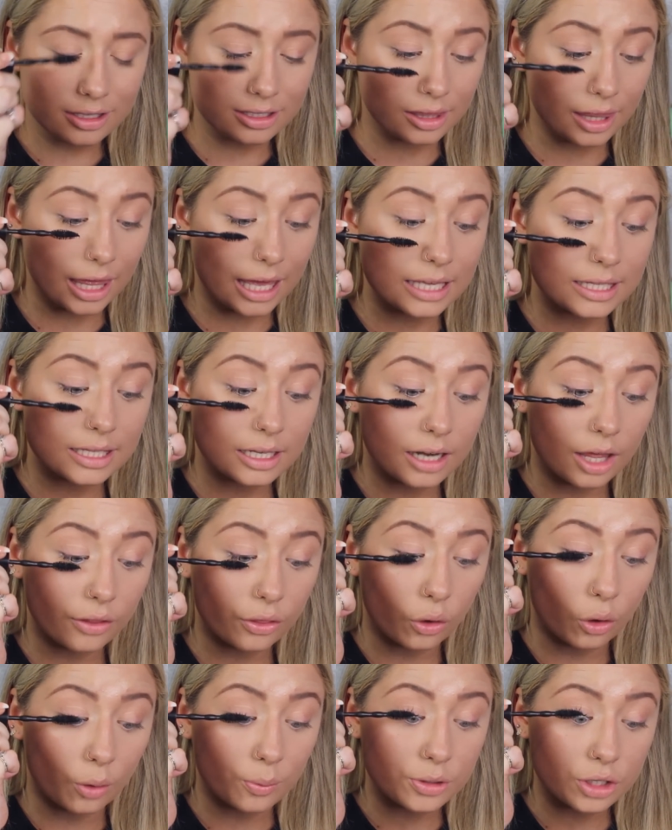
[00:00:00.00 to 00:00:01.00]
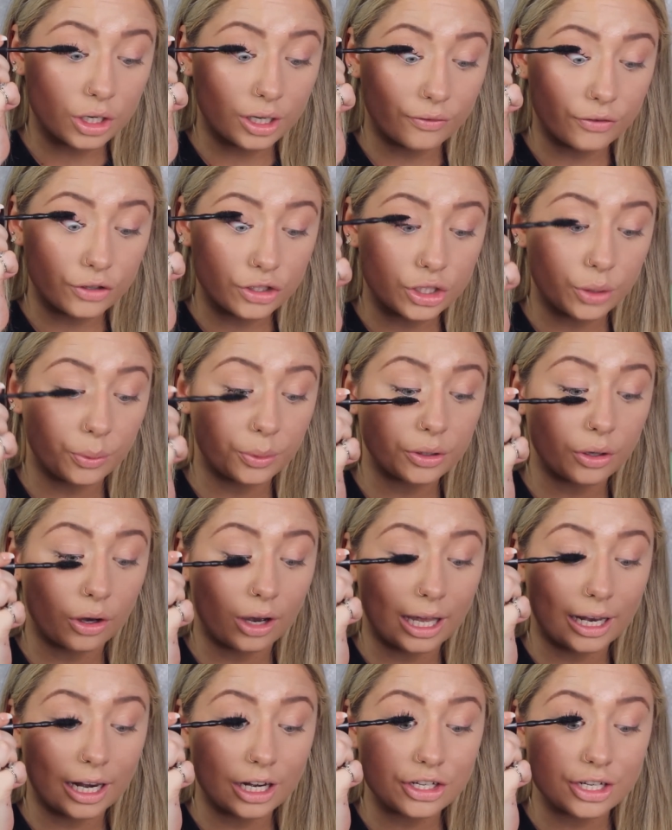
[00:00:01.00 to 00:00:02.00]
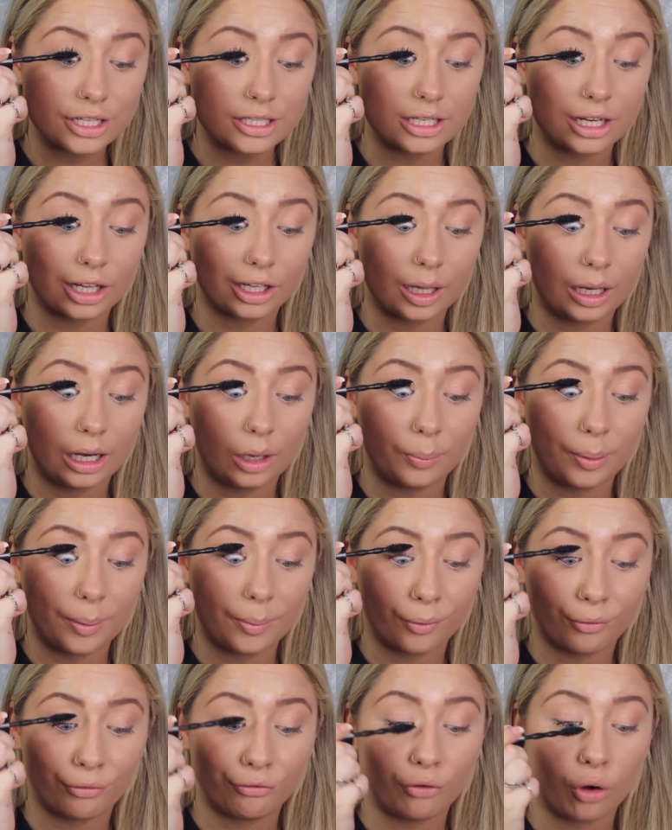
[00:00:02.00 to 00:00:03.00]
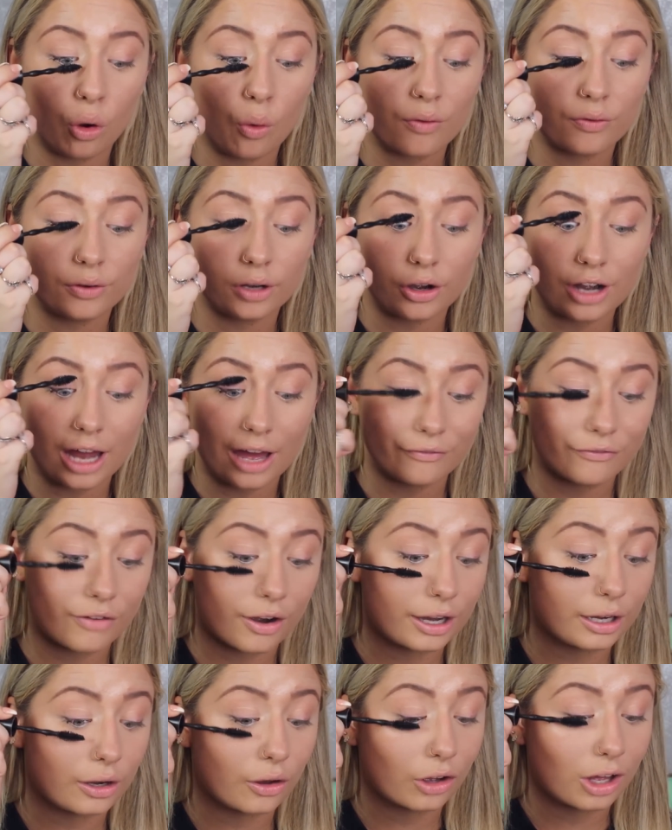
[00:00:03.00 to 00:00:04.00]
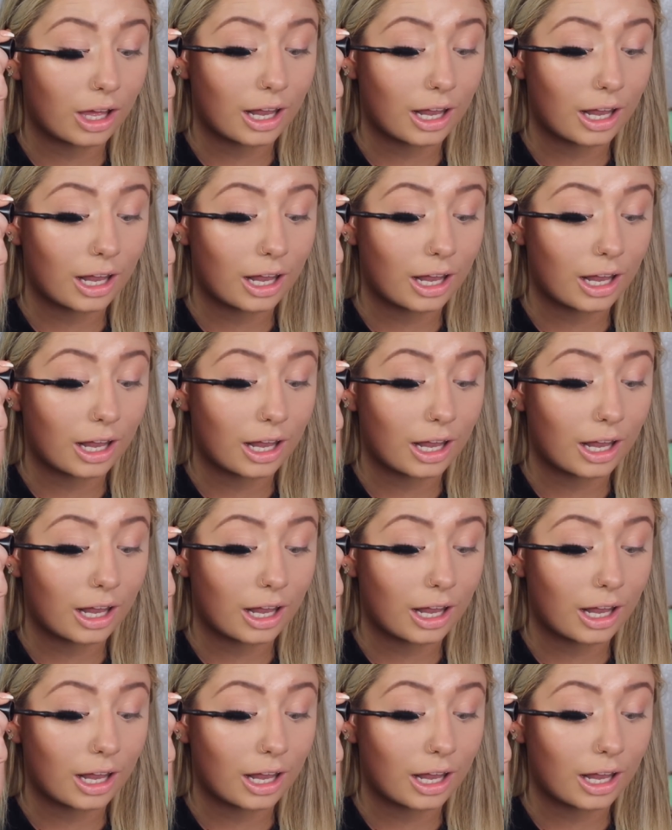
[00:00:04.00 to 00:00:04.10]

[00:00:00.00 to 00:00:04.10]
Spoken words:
So that is another option if you do want your eyelashes to look a little bit more full, if you don't have very long